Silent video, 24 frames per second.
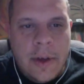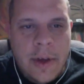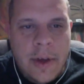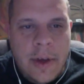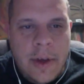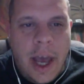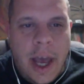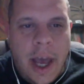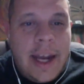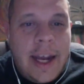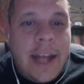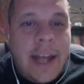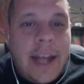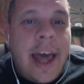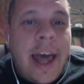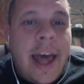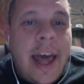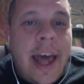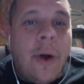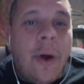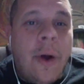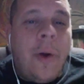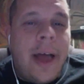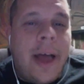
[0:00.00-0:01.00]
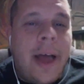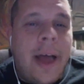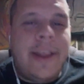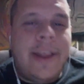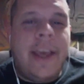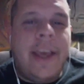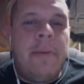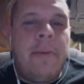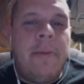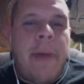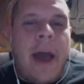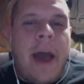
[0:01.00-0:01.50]
And then that whole
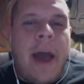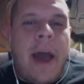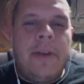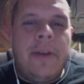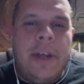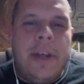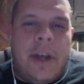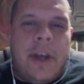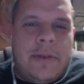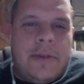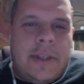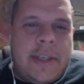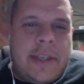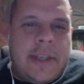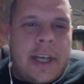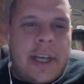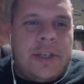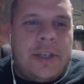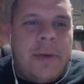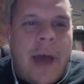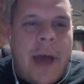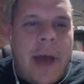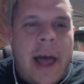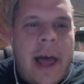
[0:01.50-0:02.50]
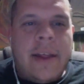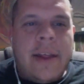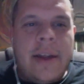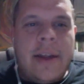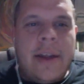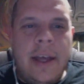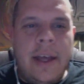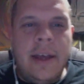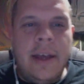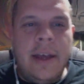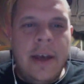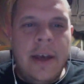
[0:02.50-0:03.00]
thing about,
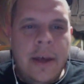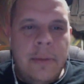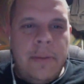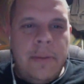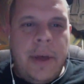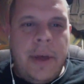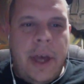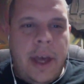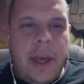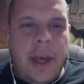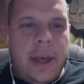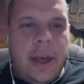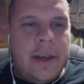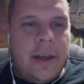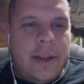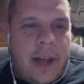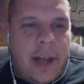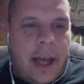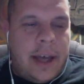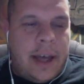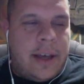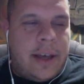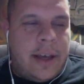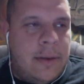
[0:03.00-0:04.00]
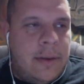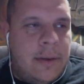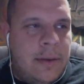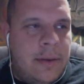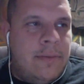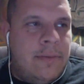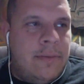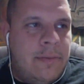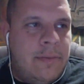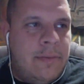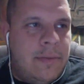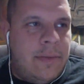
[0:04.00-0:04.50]
sexuality being like,
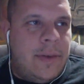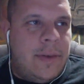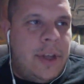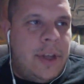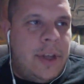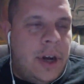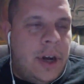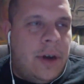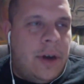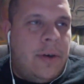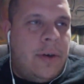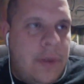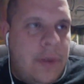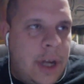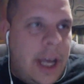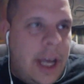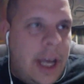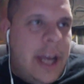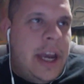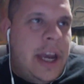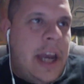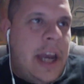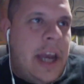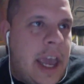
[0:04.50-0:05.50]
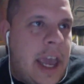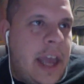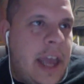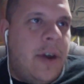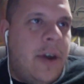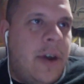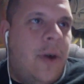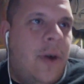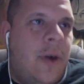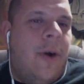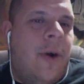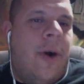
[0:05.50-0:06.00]
innate
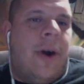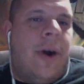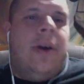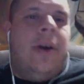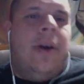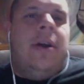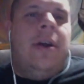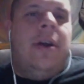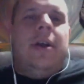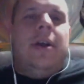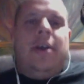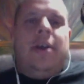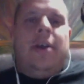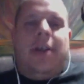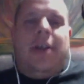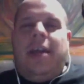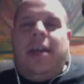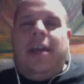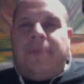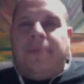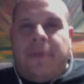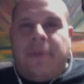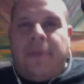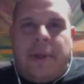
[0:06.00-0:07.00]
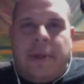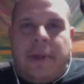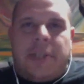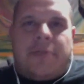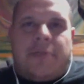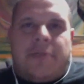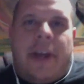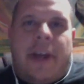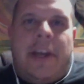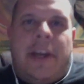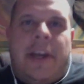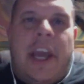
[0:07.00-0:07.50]
or influence,
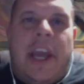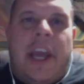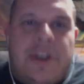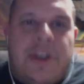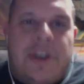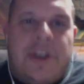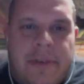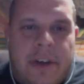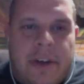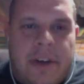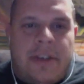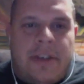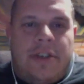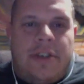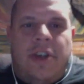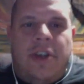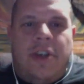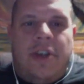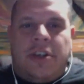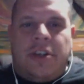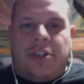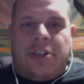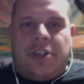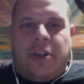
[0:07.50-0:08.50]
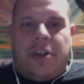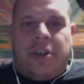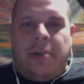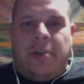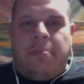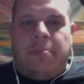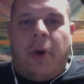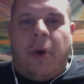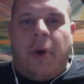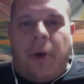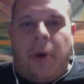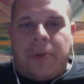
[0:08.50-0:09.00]
right? Nature versus nurture,
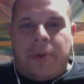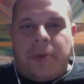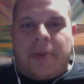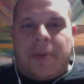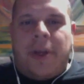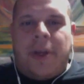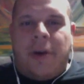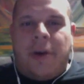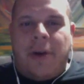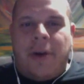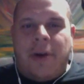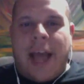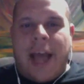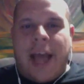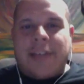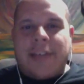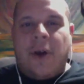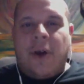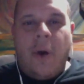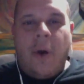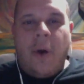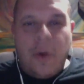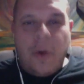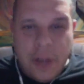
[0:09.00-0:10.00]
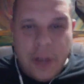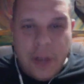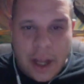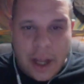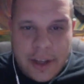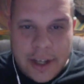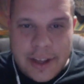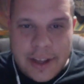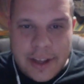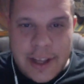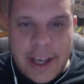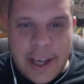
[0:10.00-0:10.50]
and both. That's a whole
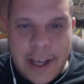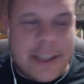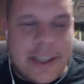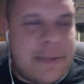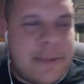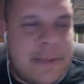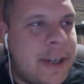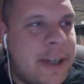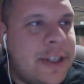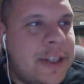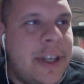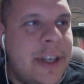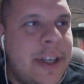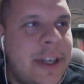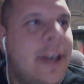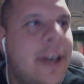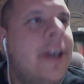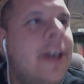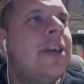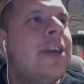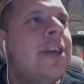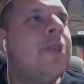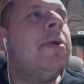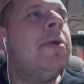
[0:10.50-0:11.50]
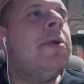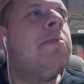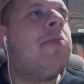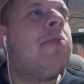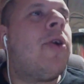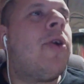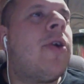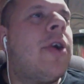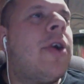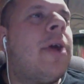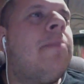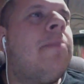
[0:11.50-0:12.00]
nother thing. Especially, we
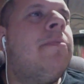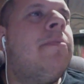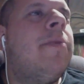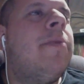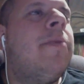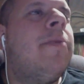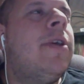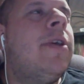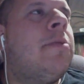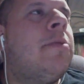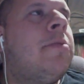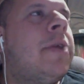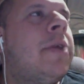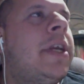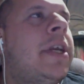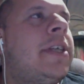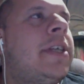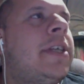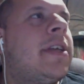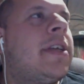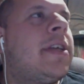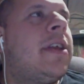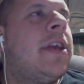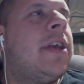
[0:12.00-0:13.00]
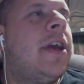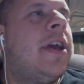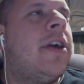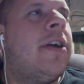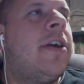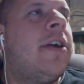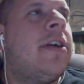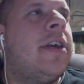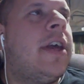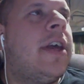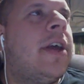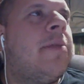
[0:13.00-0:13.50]
brought it up, minusculely
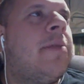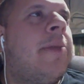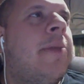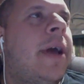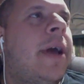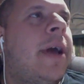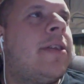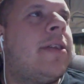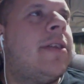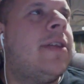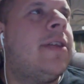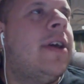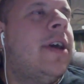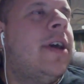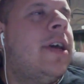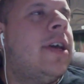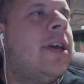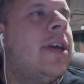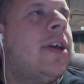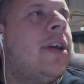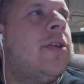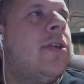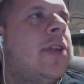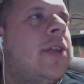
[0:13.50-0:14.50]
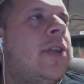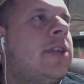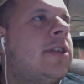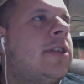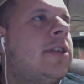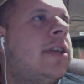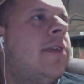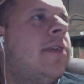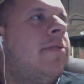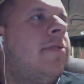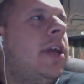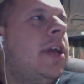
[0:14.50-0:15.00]
earlier about, let's
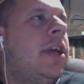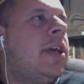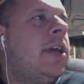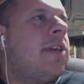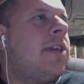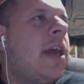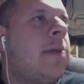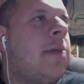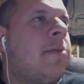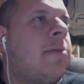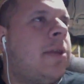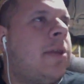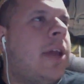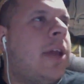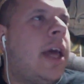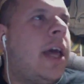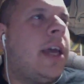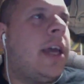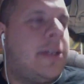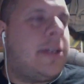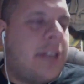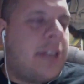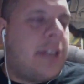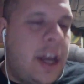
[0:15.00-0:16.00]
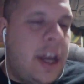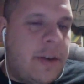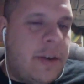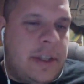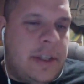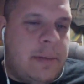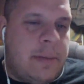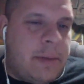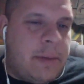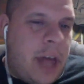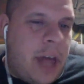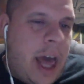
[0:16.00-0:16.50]
give you an example. Like, say you're
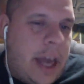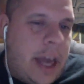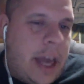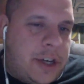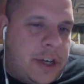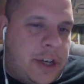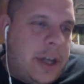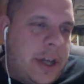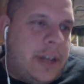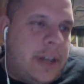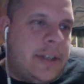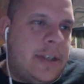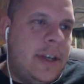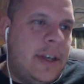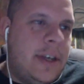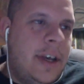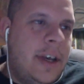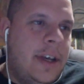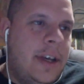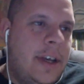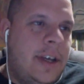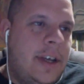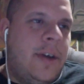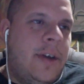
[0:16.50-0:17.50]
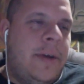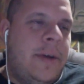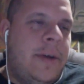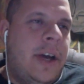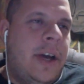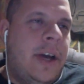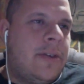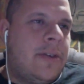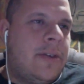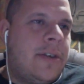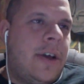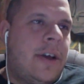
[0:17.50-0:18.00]
into black chicks. He
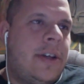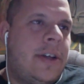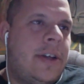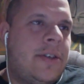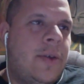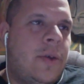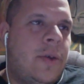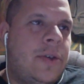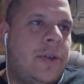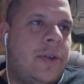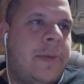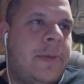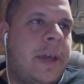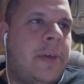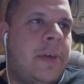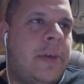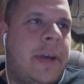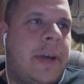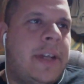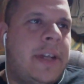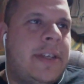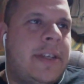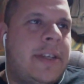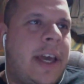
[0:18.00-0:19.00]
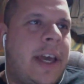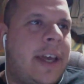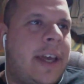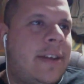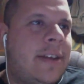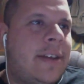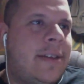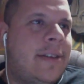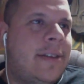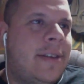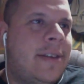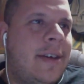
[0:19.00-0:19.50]
goes on this whole spiel, but it's like,
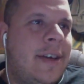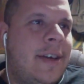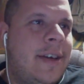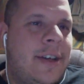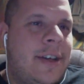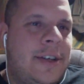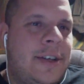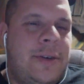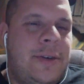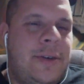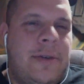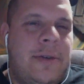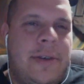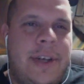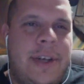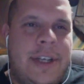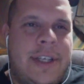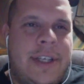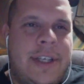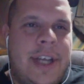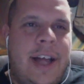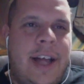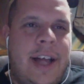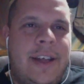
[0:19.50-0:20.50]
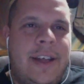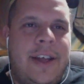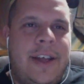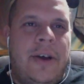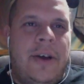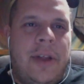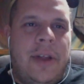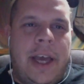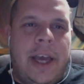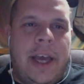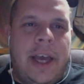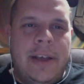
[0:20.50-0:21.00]
dude, it's not,
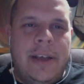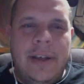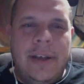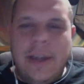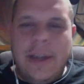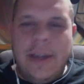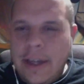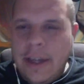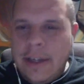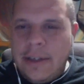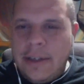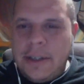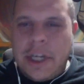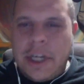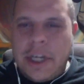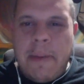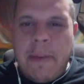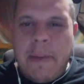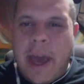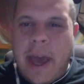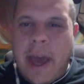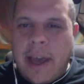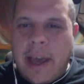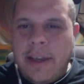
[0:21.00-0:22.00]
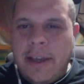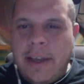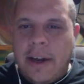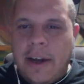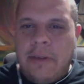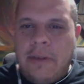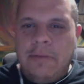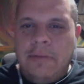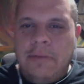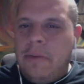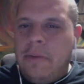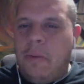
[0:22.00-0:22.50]
like J-Mac,
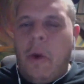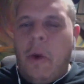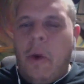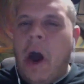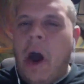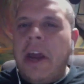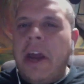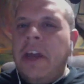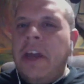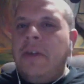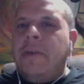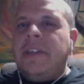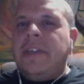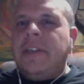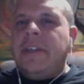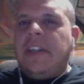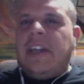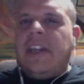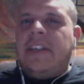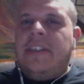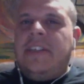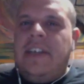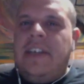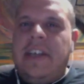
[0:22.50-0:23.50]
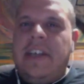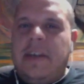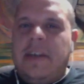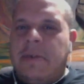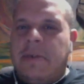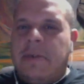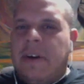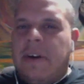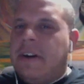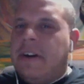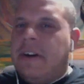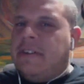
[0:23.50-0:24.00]
why are you into Latina
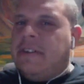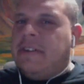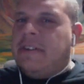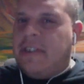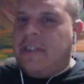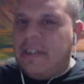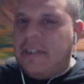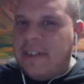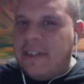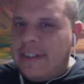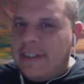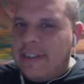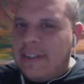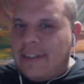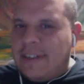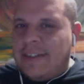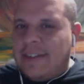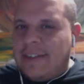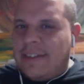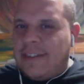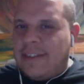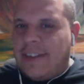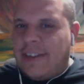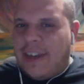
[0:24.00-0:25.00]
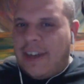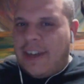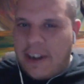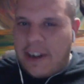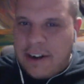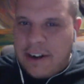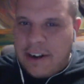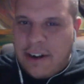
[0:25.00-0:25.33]
broads? I don't know.